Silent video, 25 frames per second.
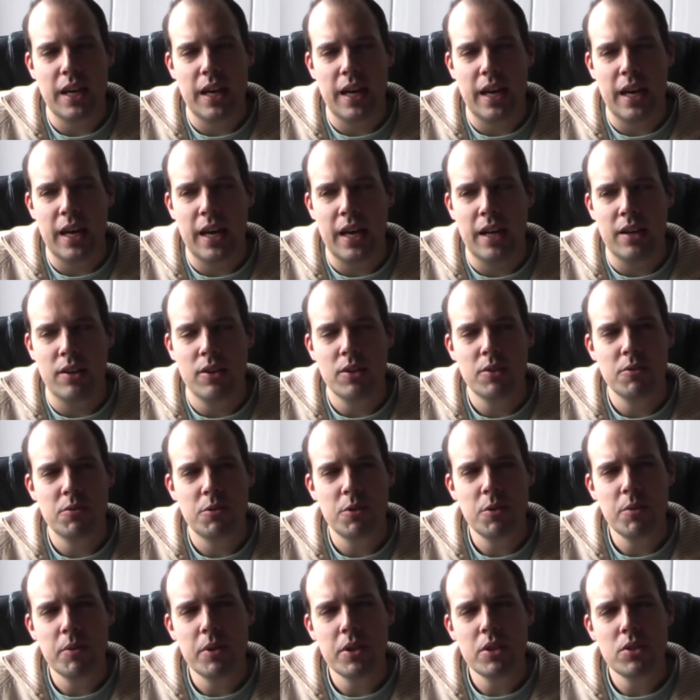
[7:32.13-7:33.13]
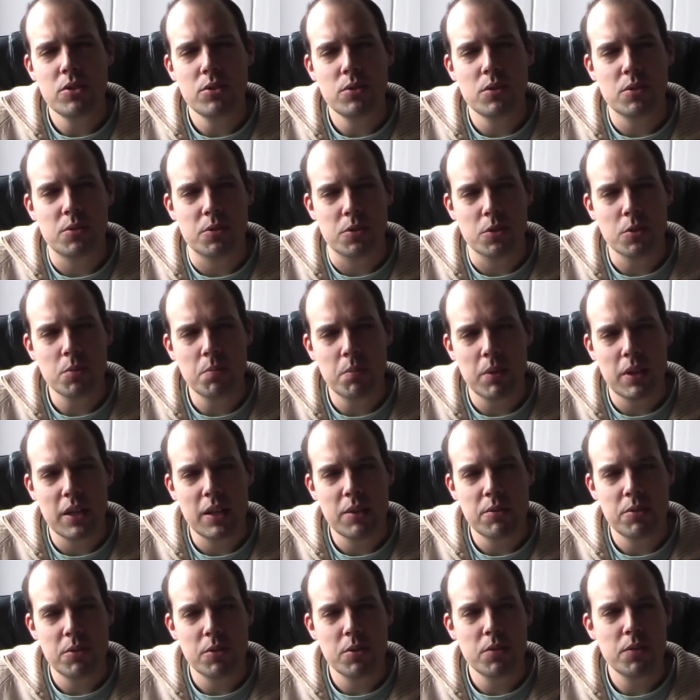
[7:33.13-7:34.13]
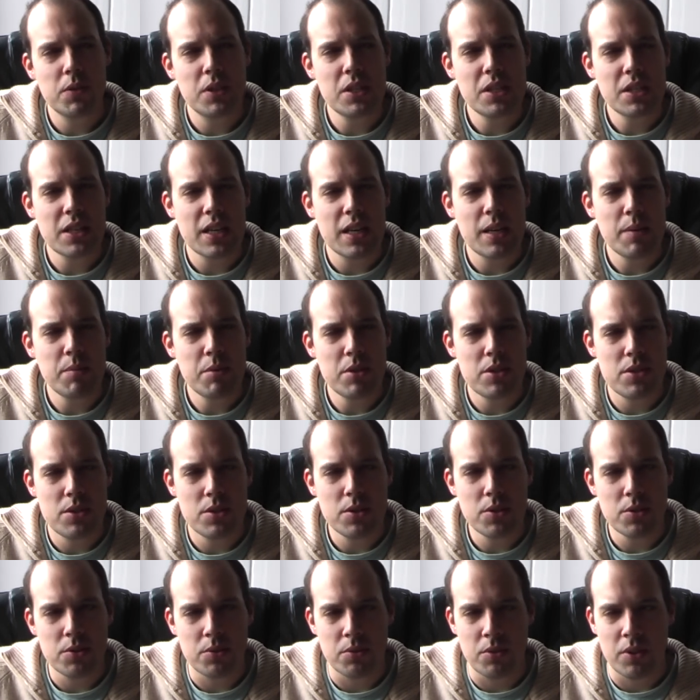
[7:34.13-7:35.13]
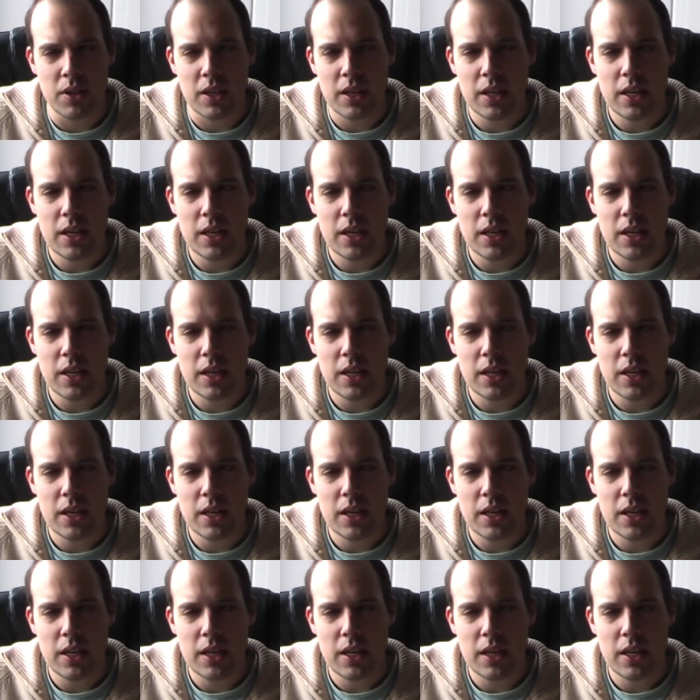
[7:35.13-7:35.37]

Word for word: and look forward to a full playthrough of this game soon,